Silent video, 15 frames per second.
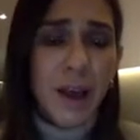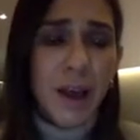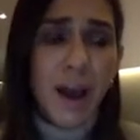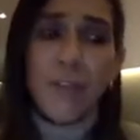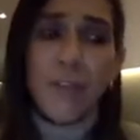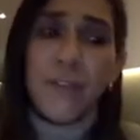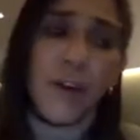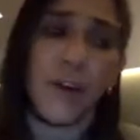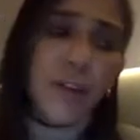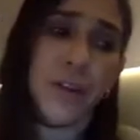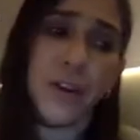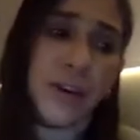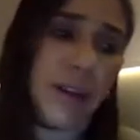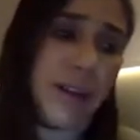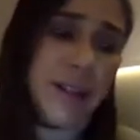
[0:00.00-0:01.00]
Of all the
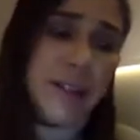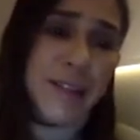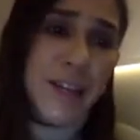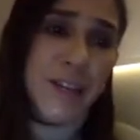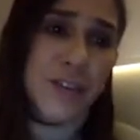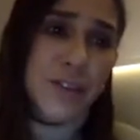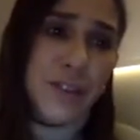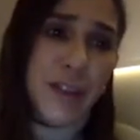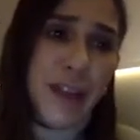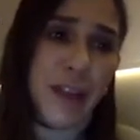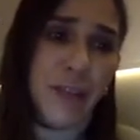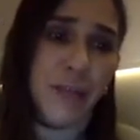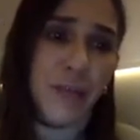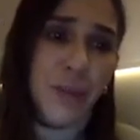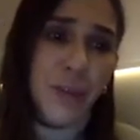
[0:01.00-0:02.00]
organizations that I
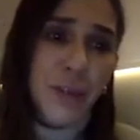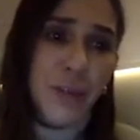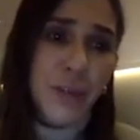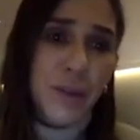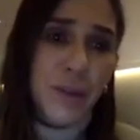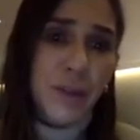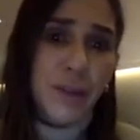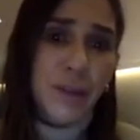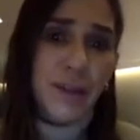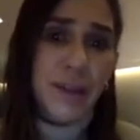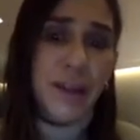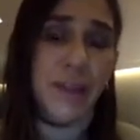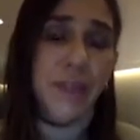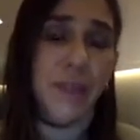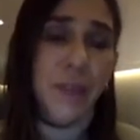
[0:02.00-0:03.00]
have worked with, and I
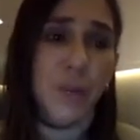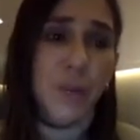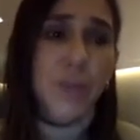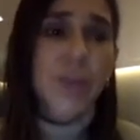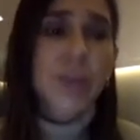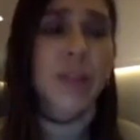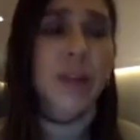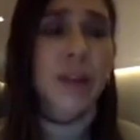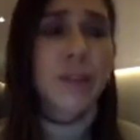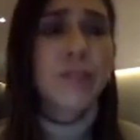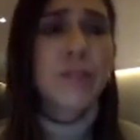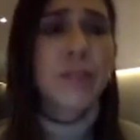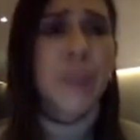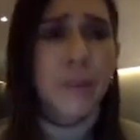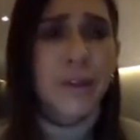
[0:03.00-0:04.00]
have worked with a lot of
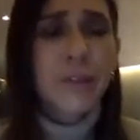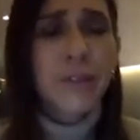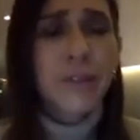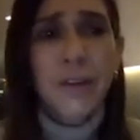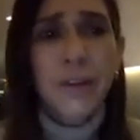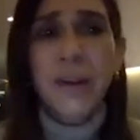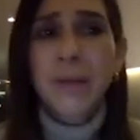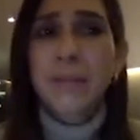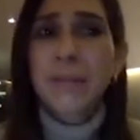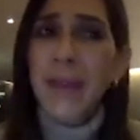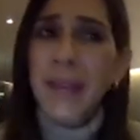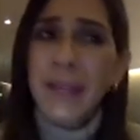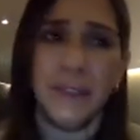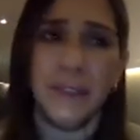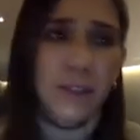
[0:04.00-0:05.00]
very, very
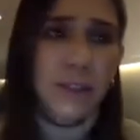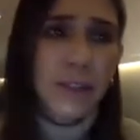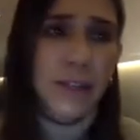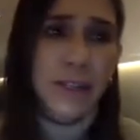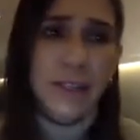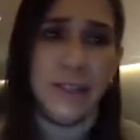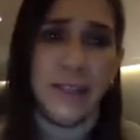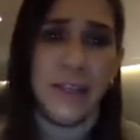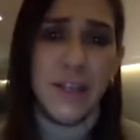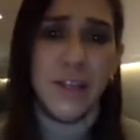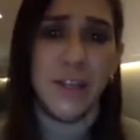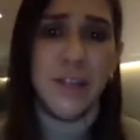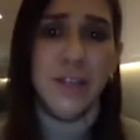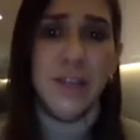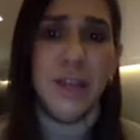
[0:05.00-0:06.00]
amazing
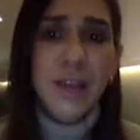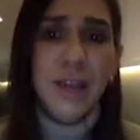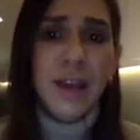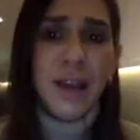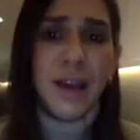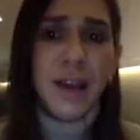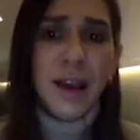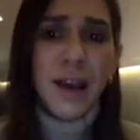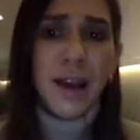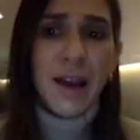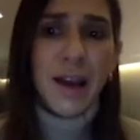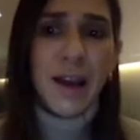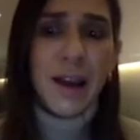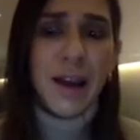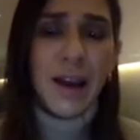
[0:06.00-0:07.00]
organizations,
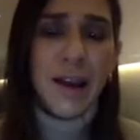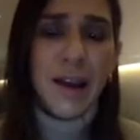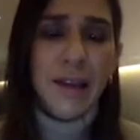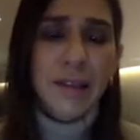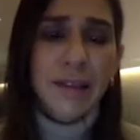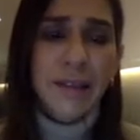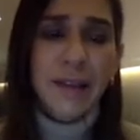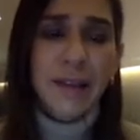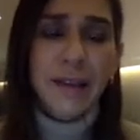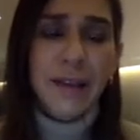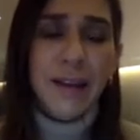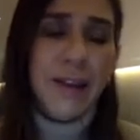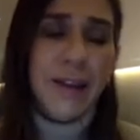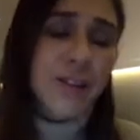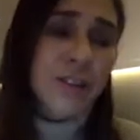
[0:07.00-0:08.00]
I
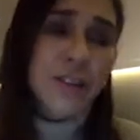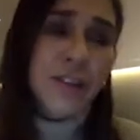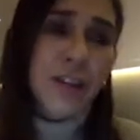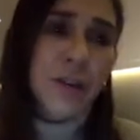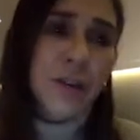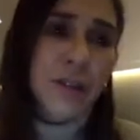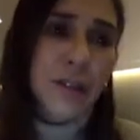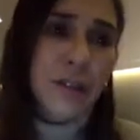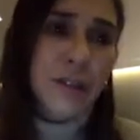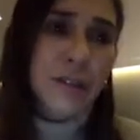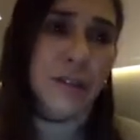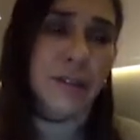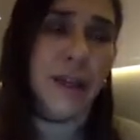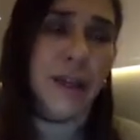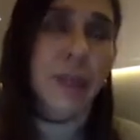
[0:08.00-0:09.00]
can just tell you that
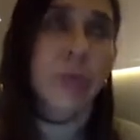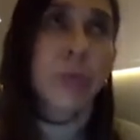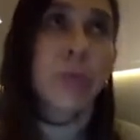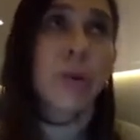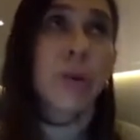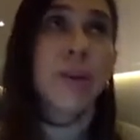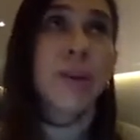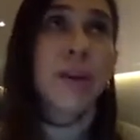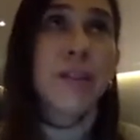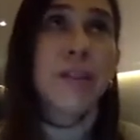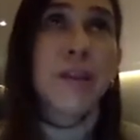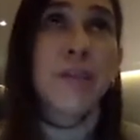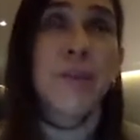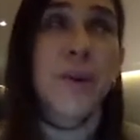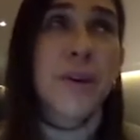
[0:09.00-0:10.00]
I would want
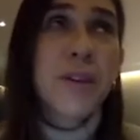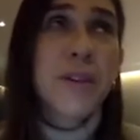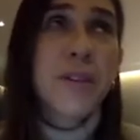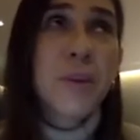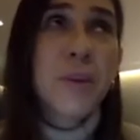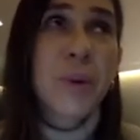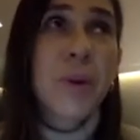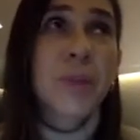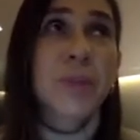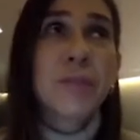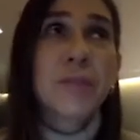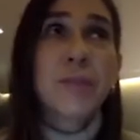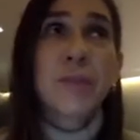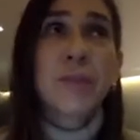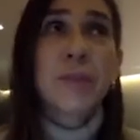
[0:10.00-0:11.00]
nothing more in the world
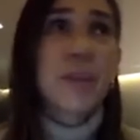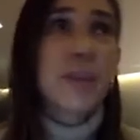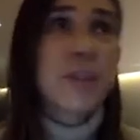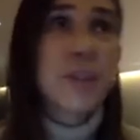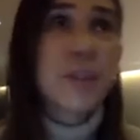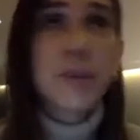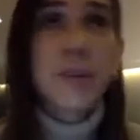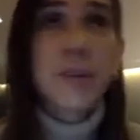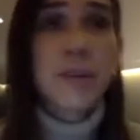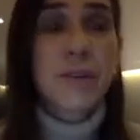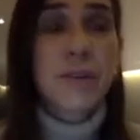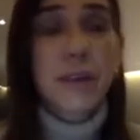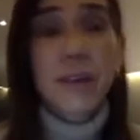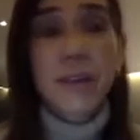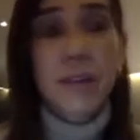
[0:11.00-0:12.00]
and for my children and
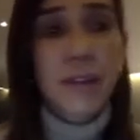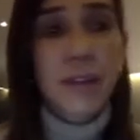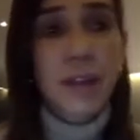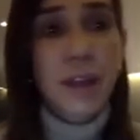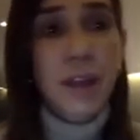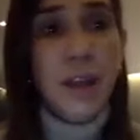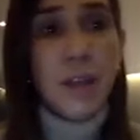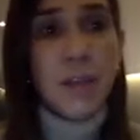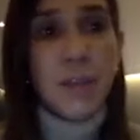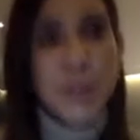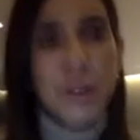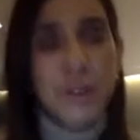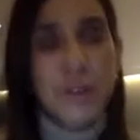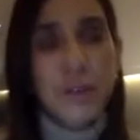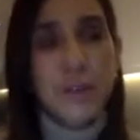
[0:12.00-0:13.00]
for every
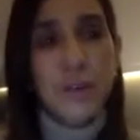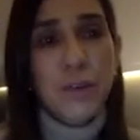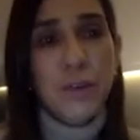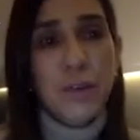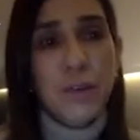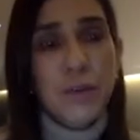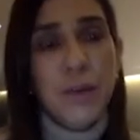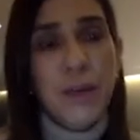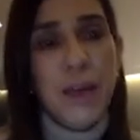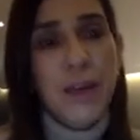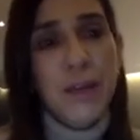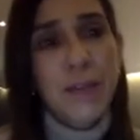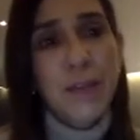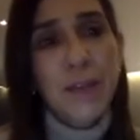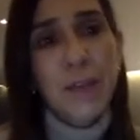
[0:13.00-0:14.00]
person, for them to
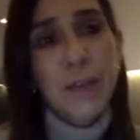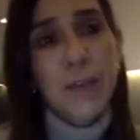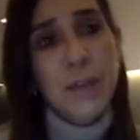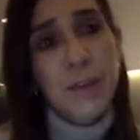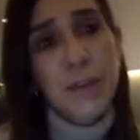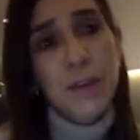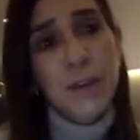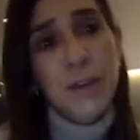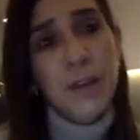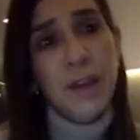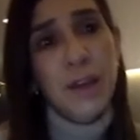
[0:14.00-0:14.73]
have the opportunity